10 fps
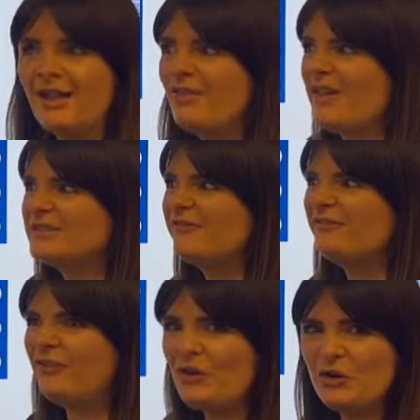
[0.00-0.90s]
There's
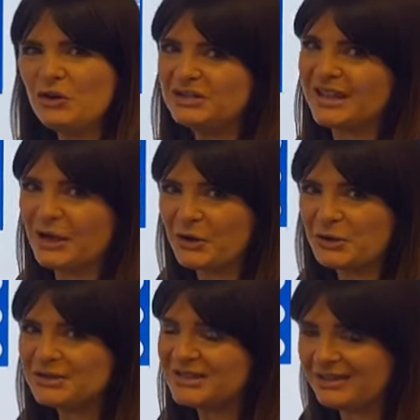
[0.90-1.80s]
40
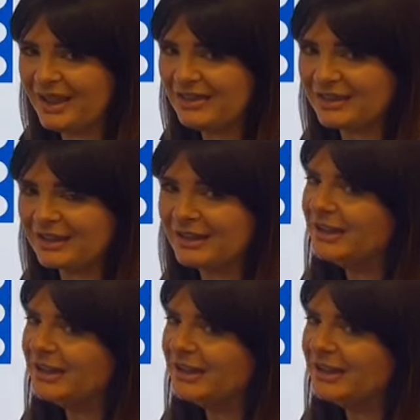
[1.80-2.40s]
all together.